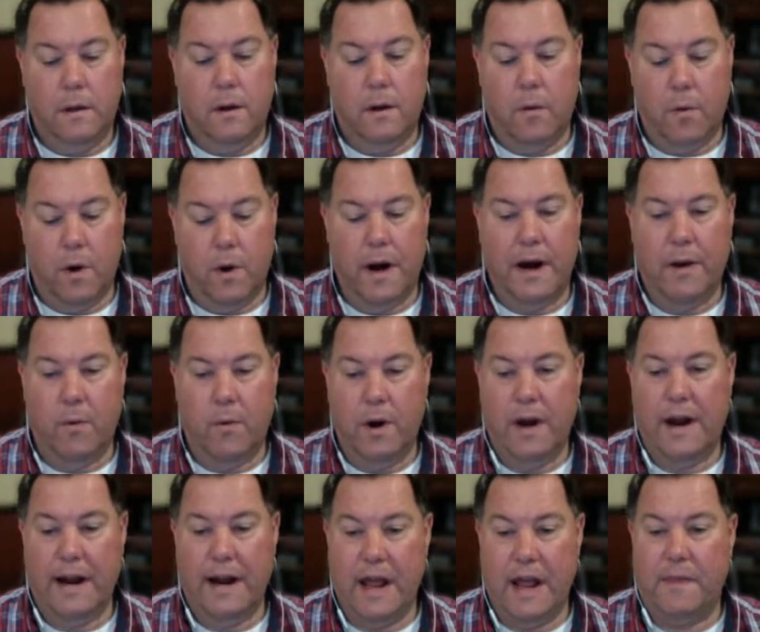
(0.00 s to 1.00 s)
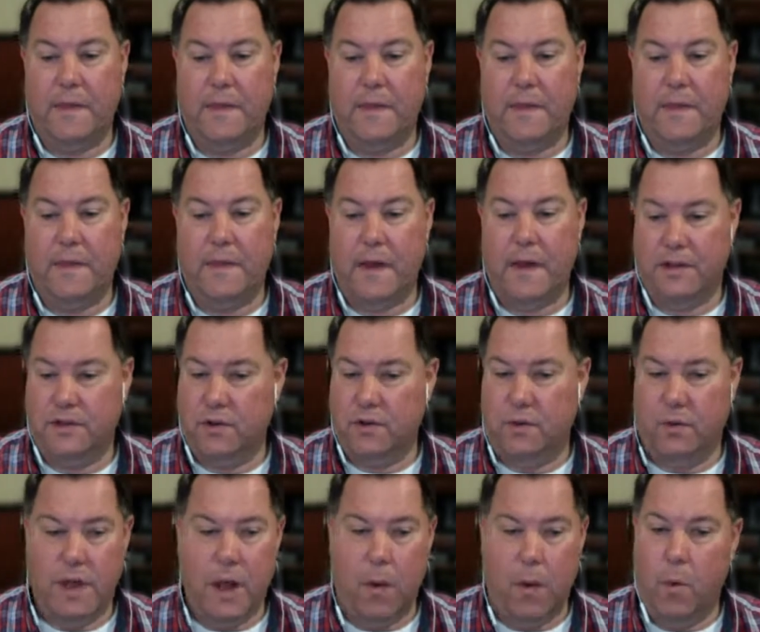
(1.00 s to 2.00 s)
No, we're gonna get that. So
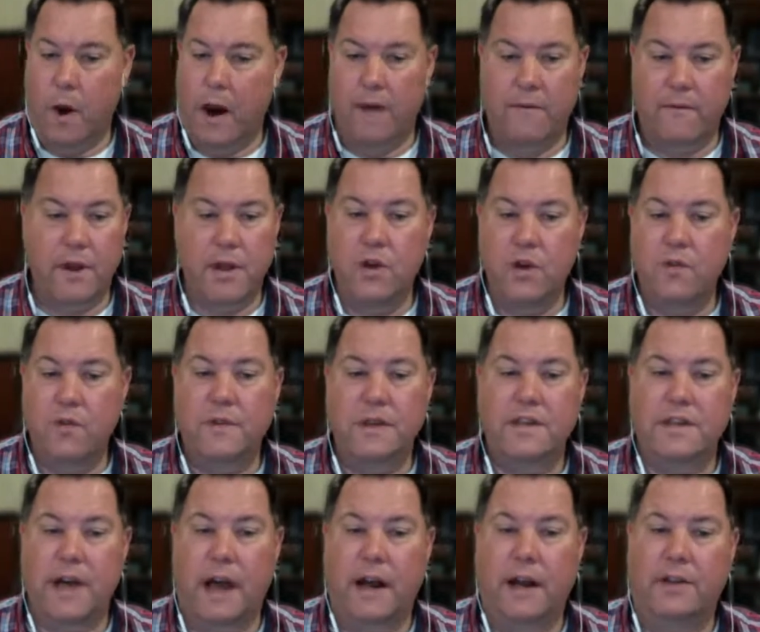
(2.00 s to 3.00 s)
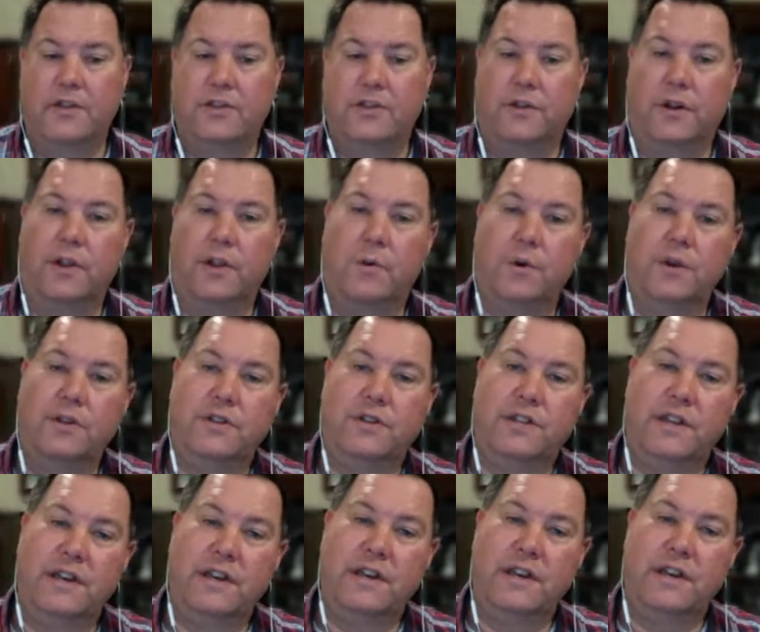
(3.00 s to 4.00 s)
yeah, whatever you've decided. So in other
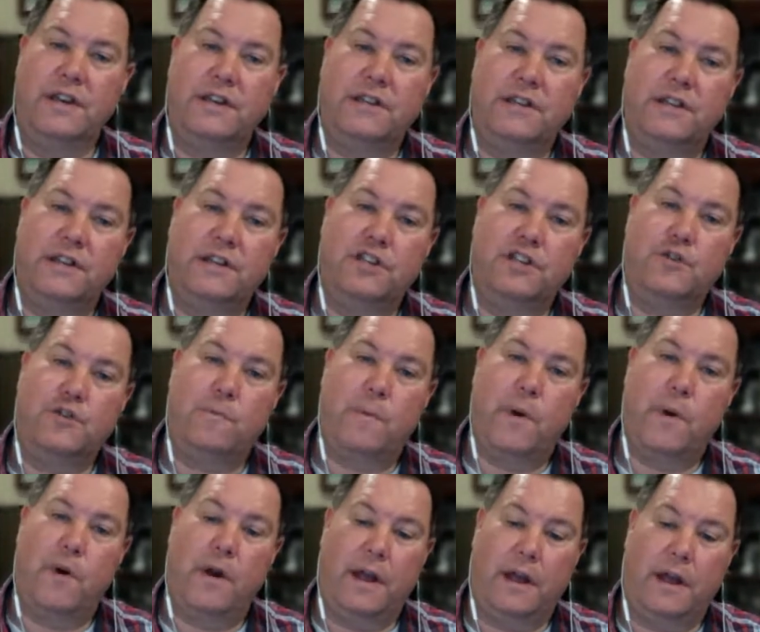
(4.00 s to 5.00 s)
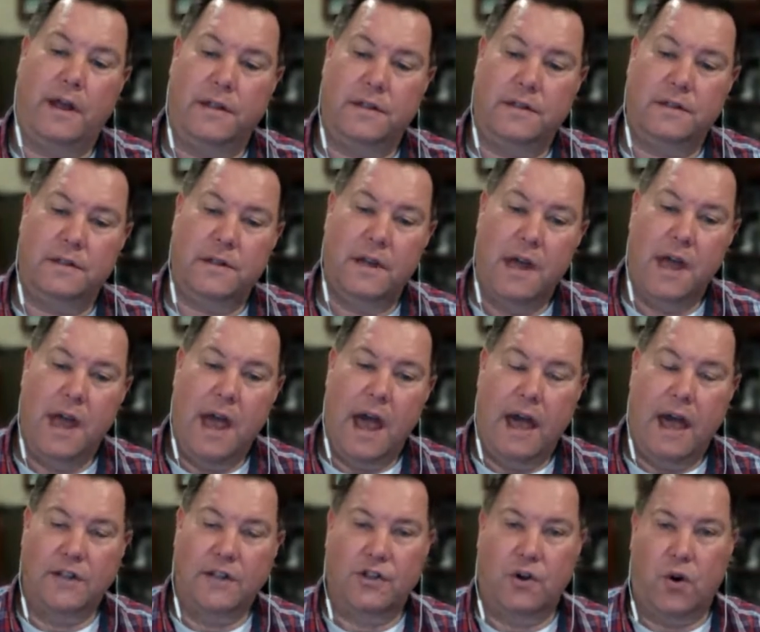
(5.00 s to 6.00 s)
words, this experience
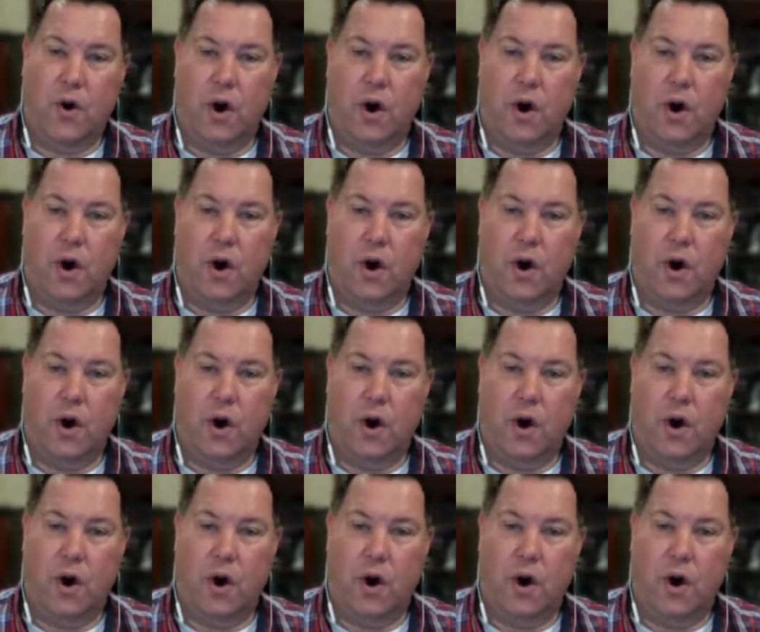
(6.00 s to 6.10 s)
has